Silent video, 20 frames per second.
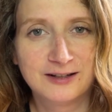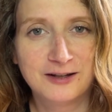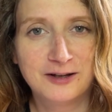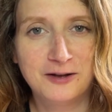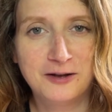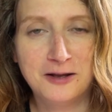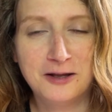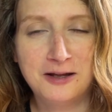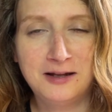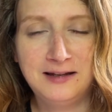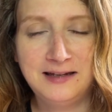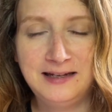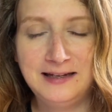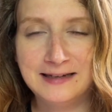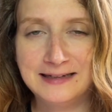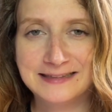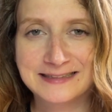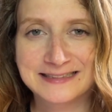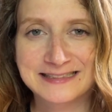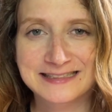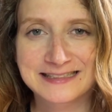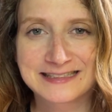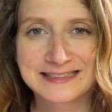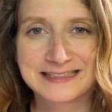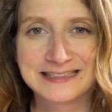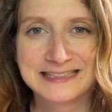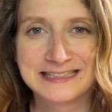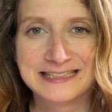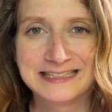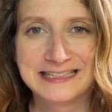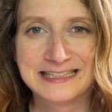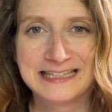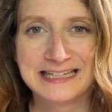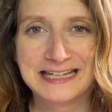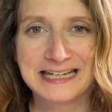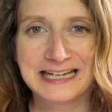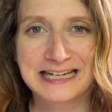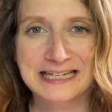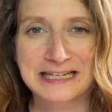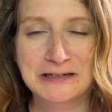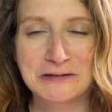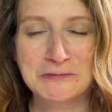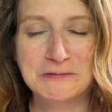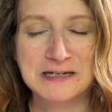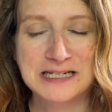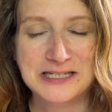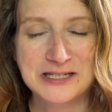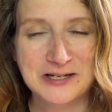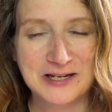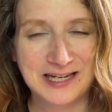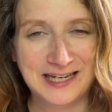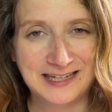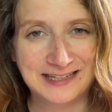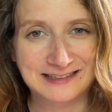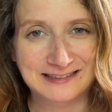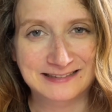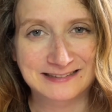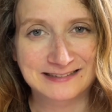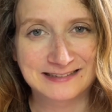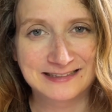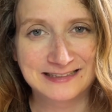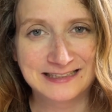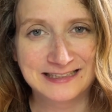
her early years. I cannot wait to hear.